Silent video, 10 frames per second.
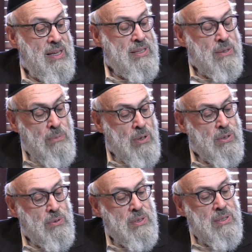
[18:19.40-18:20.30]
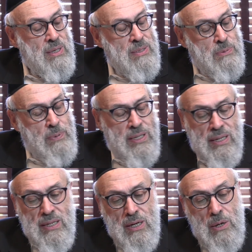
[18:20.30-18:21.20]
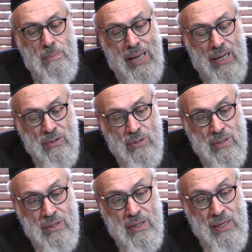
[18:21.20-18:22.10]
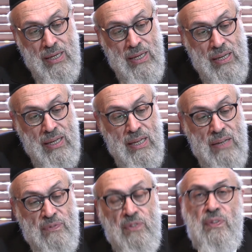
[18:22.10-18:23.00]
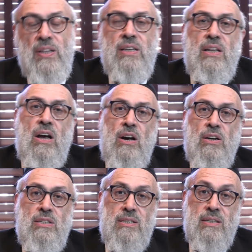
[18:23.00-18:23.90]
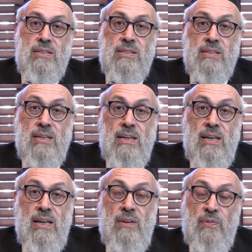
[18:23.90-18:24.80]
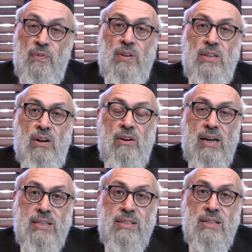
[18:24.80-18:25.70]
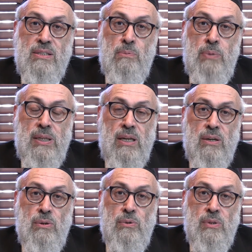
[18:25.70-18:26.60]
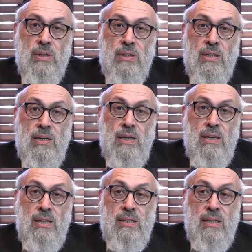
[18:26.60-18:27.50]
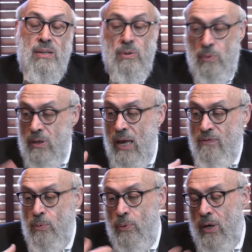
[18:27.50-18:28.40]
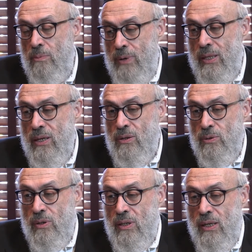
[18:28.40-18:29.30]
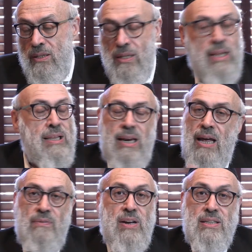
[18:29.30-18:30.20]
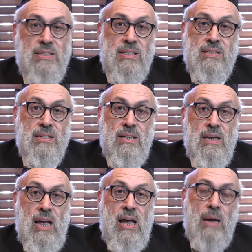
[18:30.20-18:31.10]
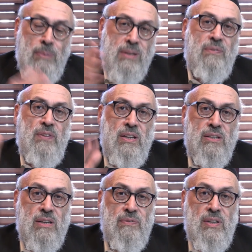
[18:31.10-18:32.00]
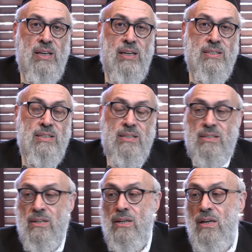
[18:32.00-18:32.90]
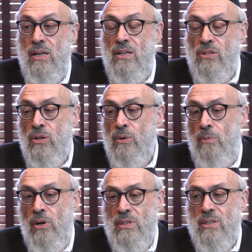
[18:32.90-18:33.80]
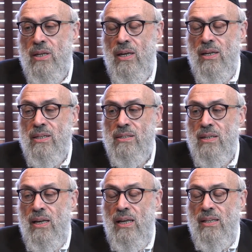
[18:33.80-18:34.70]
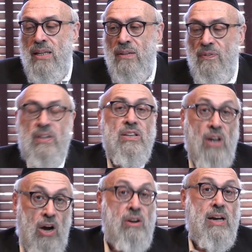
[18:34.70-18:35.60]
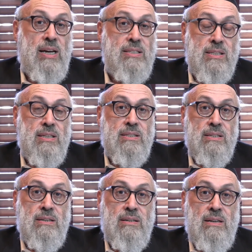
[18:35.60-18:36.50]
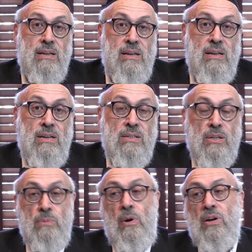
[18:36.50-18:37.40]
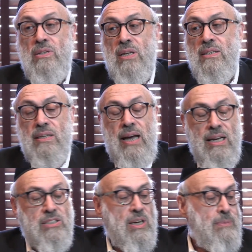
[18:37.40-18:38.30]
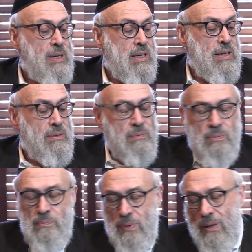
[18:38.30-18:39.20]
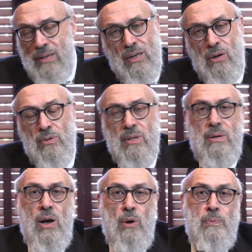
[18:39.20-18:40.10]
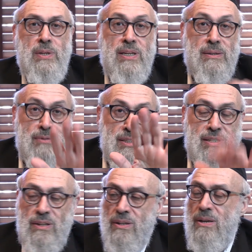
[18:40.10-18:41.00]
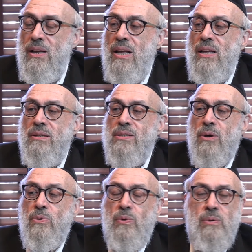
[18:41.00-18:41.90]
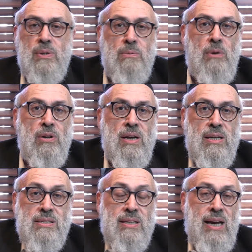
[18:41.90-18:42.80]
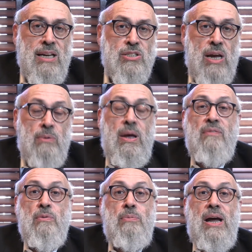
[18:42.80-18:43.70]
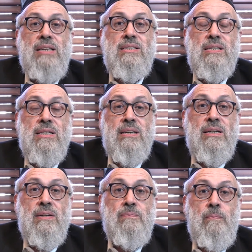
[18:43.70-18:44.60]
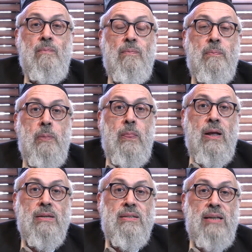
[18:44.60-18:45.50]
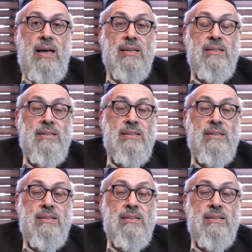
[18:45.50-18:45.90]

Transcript: the Gemara is speaking about if tefillin are chaytzitz, if tefillin are a chatzitza and big kahuna, that you have to put on big kahuna and you're not allowed to have a chatzitza. How about tefillin? Not tefillin a chatzitza. So the Gemara says that tefillin are a chatzitza. So the Gemara says akasha. I'm not gonna go and open it. I'm just telling. So Gemara is akasha. We have a brisa that